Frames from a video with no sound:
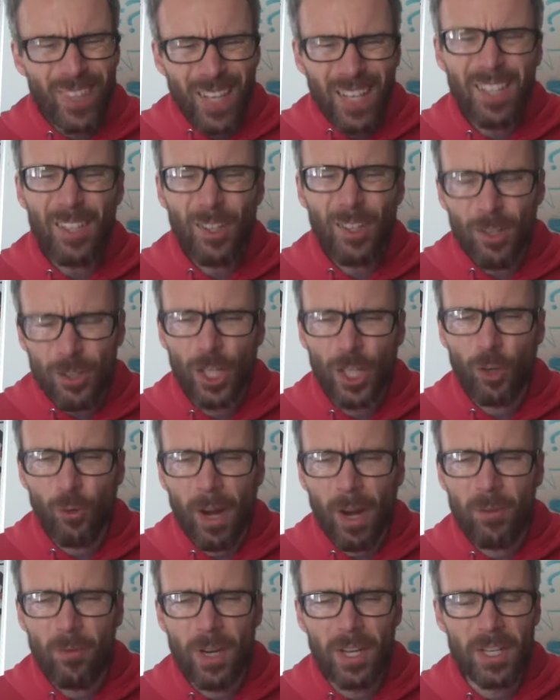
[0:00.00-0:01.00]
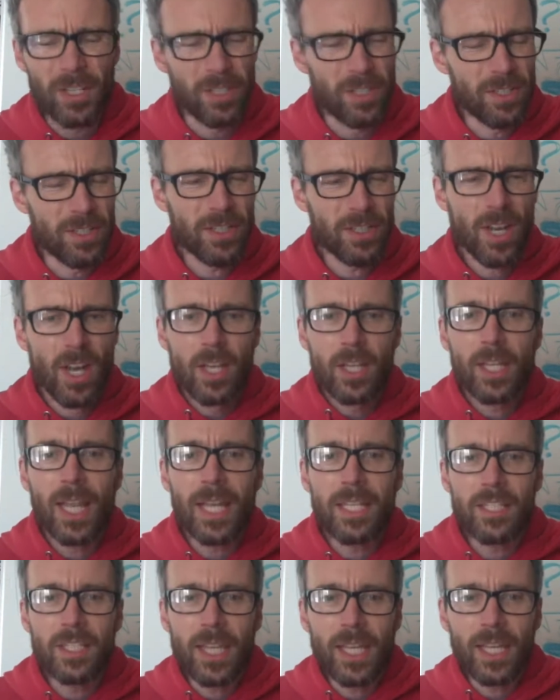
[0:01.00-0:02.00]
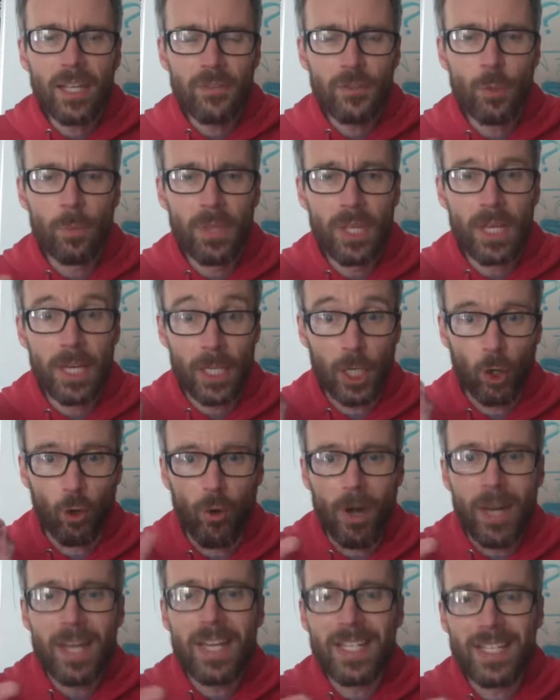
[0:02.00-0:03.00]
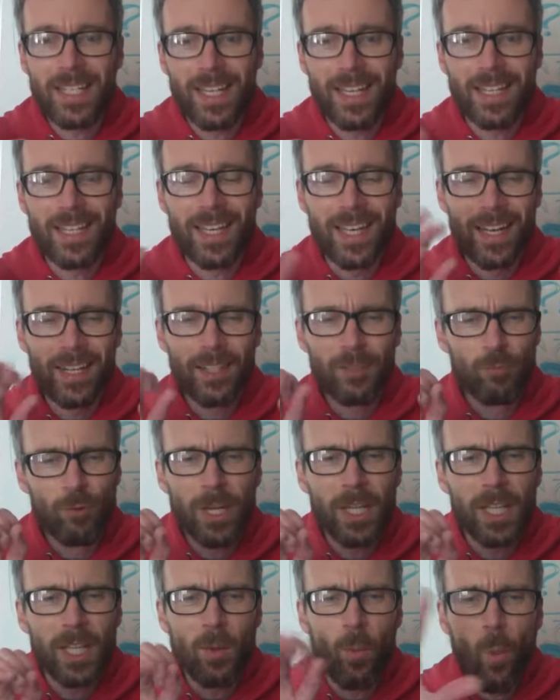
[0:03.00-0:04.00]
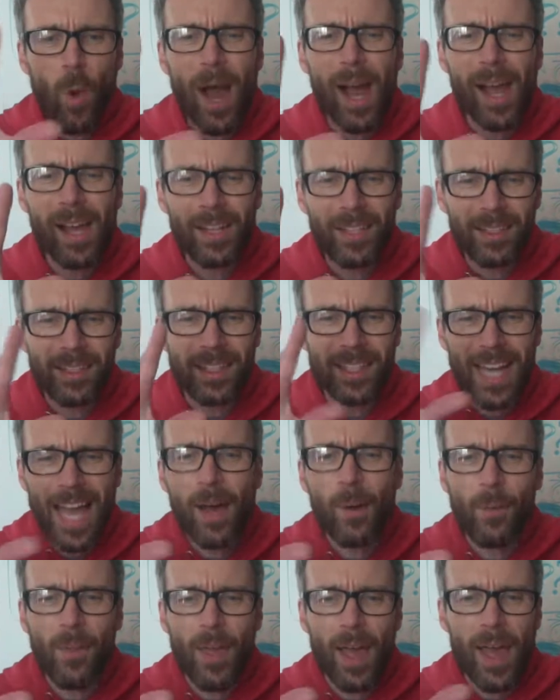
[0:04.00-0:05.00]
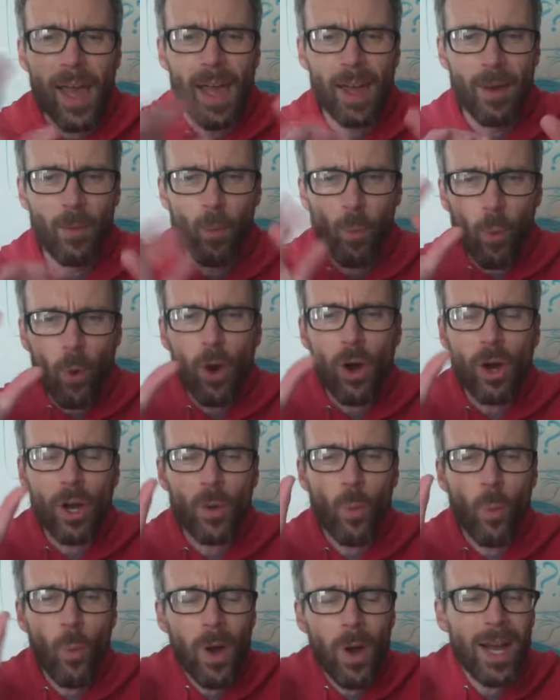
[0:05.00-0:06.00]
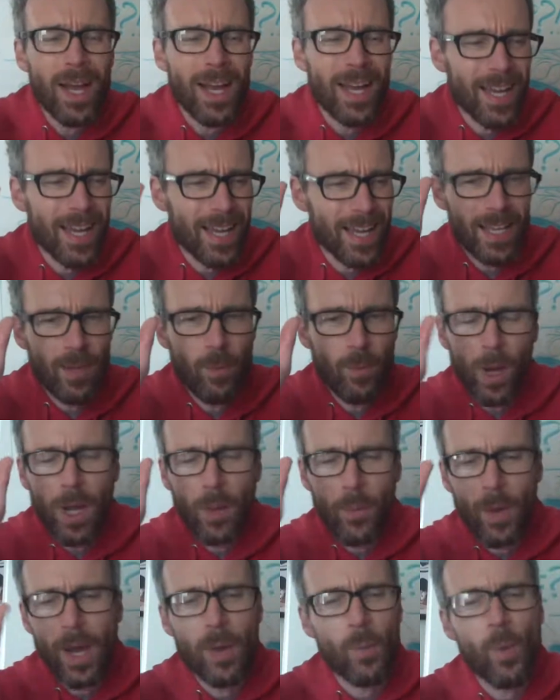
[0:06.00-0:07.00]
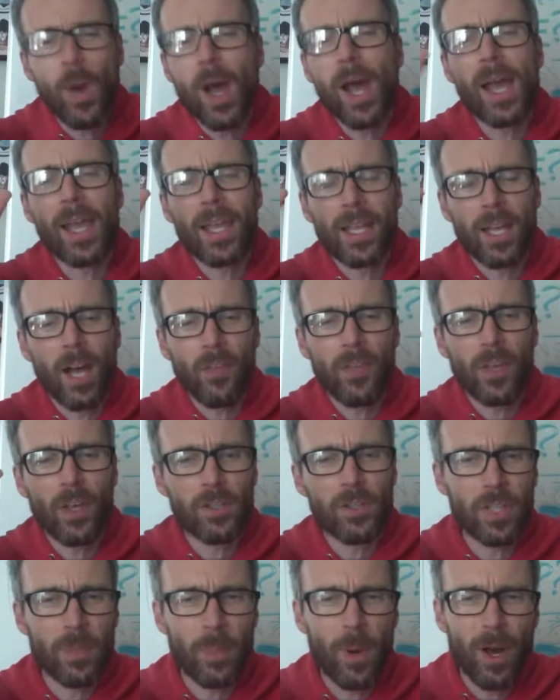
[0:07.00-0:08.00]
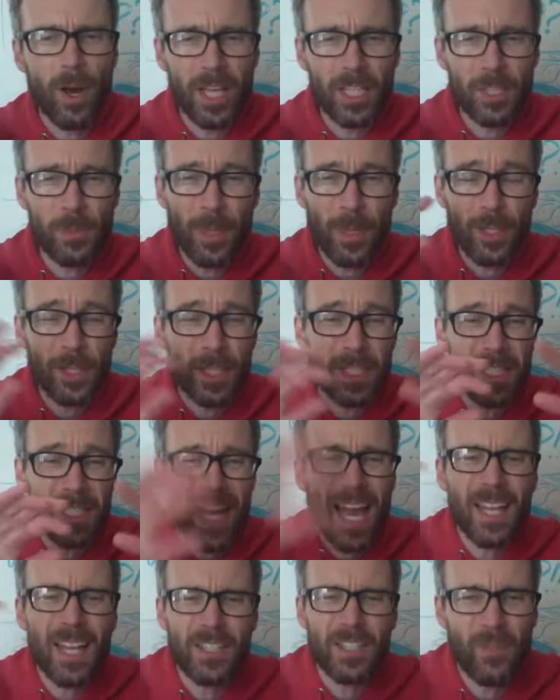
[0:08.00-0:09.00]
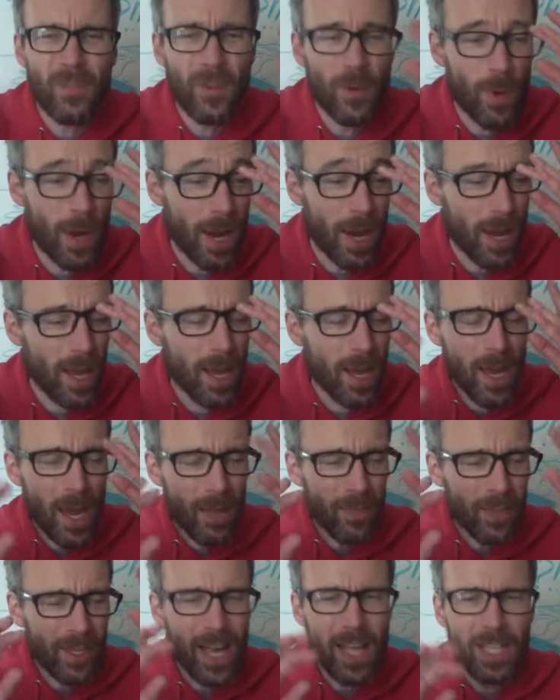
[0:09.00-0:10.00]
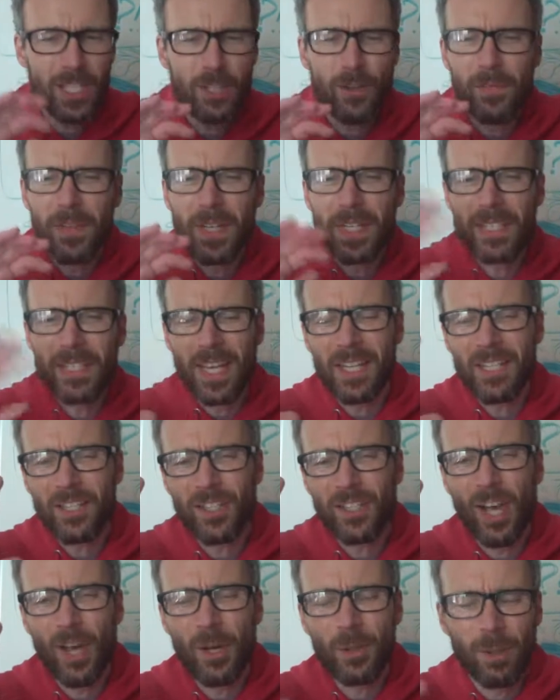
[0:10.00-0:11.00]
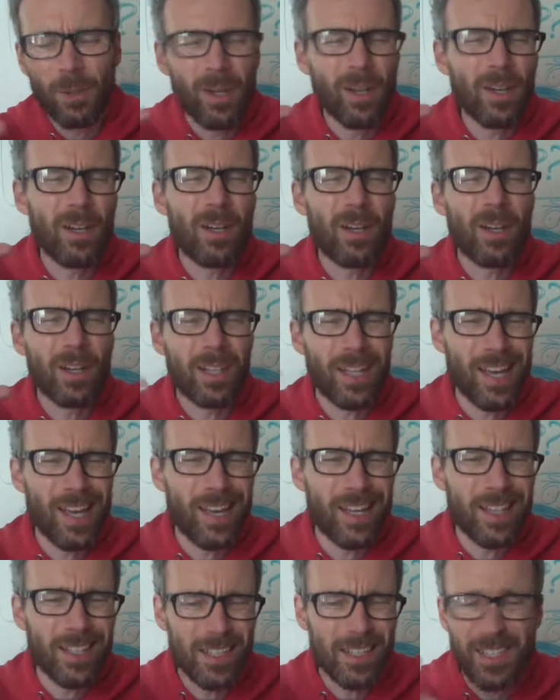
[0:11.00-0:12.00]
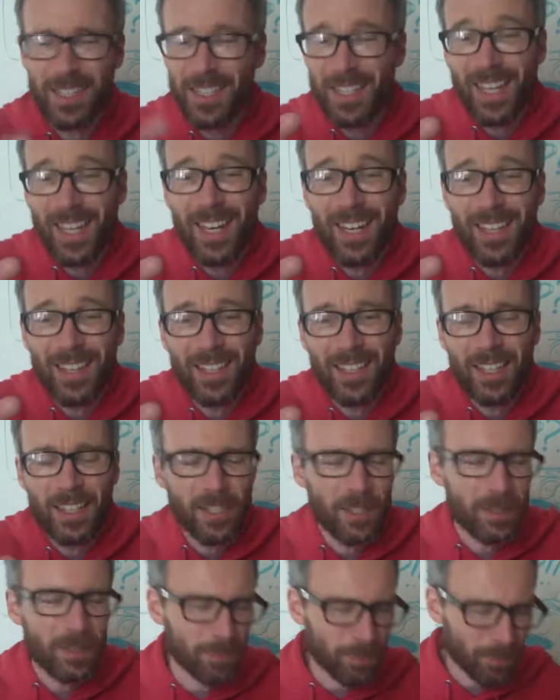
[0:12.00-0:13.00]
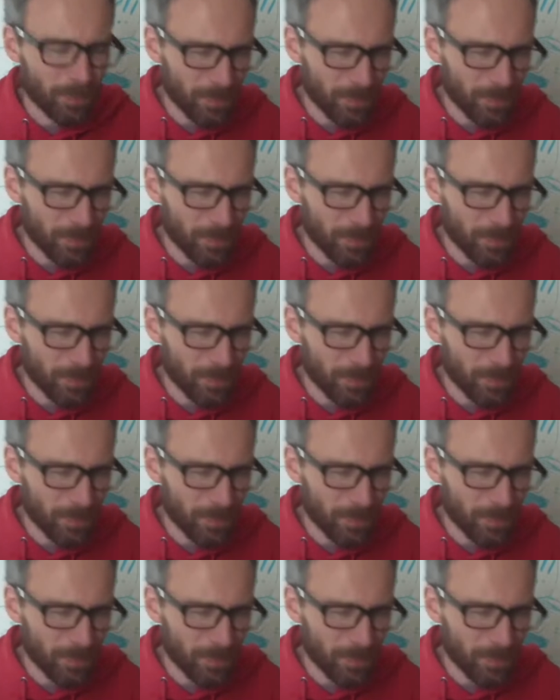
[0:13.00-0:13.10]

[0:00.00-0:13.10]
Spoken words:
not so great reasons, let's think of something crazy, really wild and out there. Why can't they go to the park? It's because there's cats everywhere and the cats are having a disco. Oh, cats, it's the kind of thing they do.